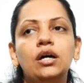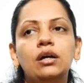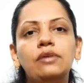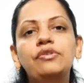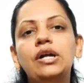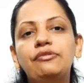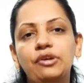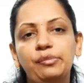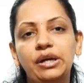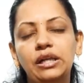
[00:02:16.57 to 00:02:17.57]
If that
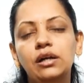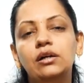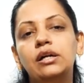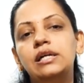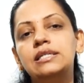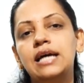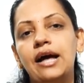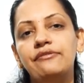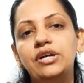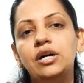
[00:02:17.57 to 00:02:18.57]
female is
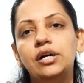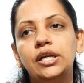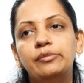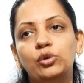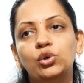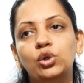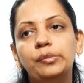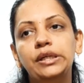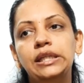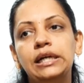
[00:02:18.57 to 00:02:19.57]
having her
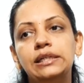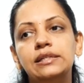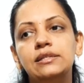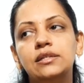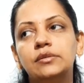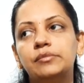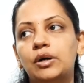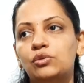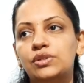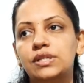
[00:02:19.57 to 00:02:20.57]
hemoglobin, that is
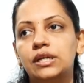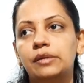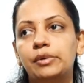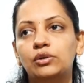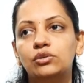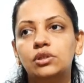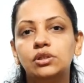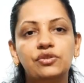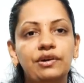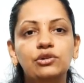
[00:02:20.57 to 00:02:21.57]
about
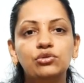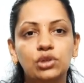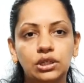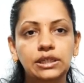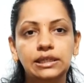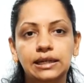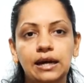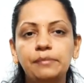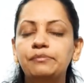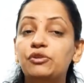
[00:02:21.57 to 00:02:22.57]
12 to 13
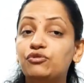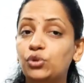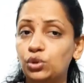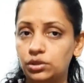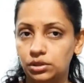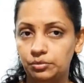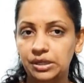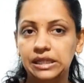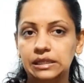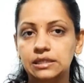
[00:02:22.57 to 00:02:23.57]
gram before
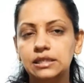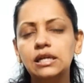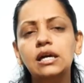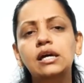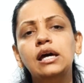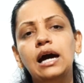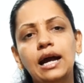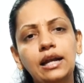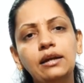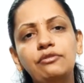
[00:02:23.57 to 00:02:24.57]
pregnancy,
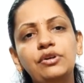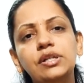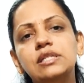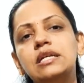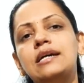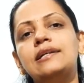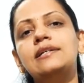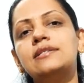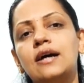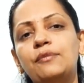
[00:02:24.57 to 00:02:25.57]
and if it is
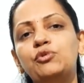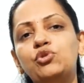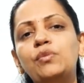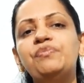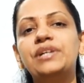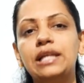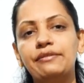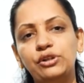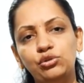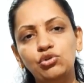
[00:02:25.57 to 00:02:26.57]
decreased up to
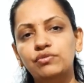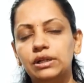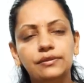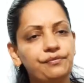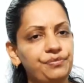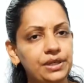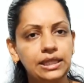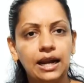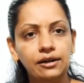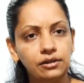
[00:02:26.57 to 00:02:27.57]
11 to 12, then
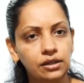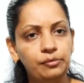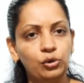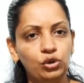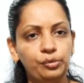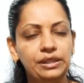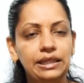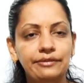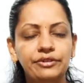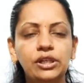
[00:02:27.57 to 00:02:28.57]
that hemoglobin
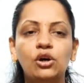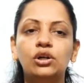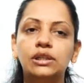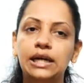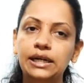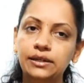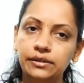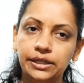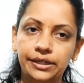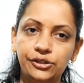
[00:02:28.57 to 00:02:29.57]
level or that
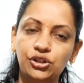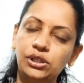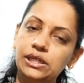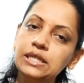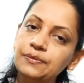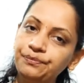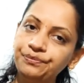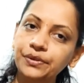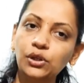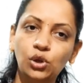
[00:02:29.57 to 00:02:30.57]
condition is
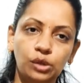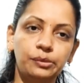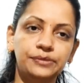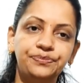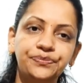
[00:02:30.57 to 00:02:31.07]
normal,